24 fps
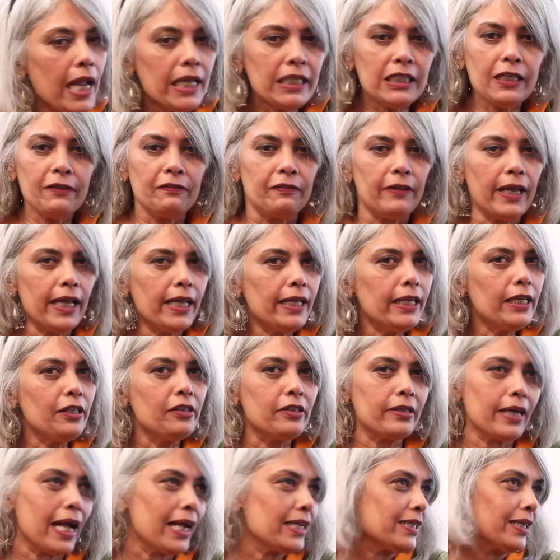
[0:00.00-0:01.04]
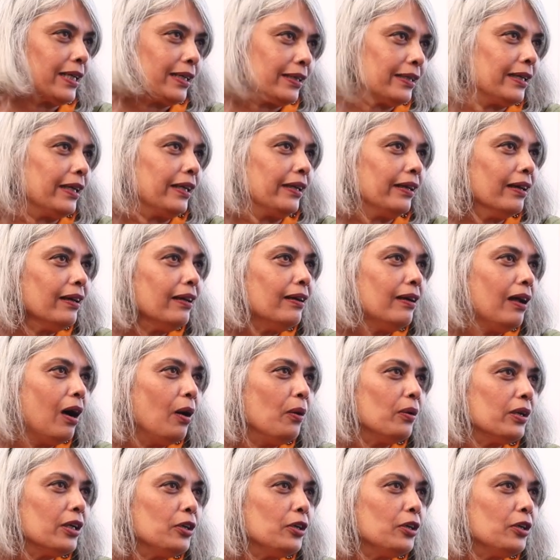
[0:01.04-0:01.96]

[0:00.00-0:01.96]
it's a very tragic thing yaar how